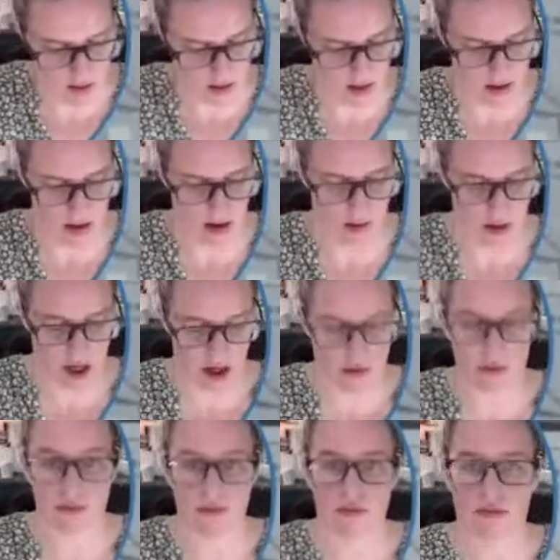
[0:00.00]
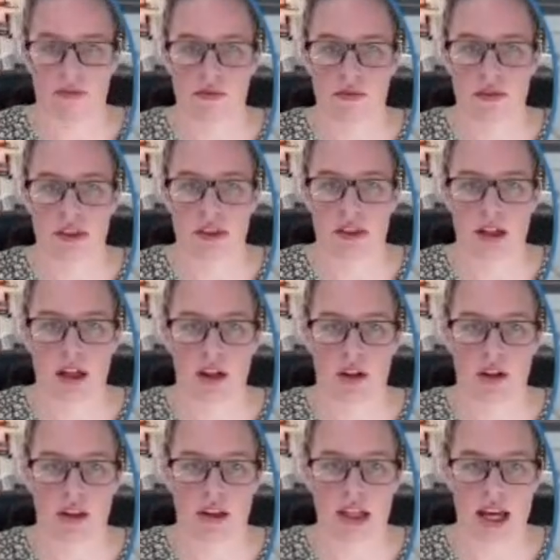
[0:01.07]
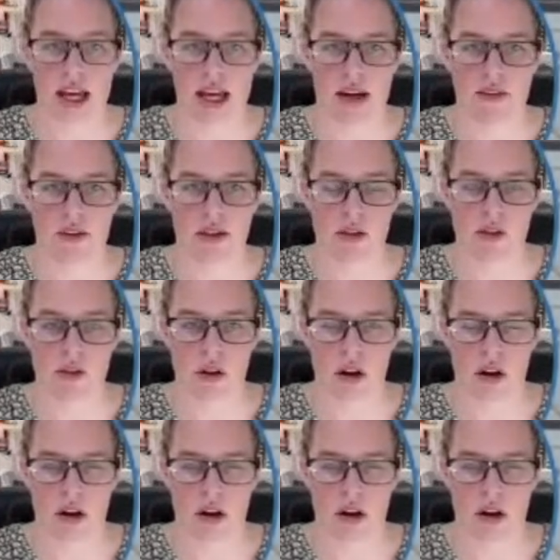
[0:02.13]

There we go. So they have still got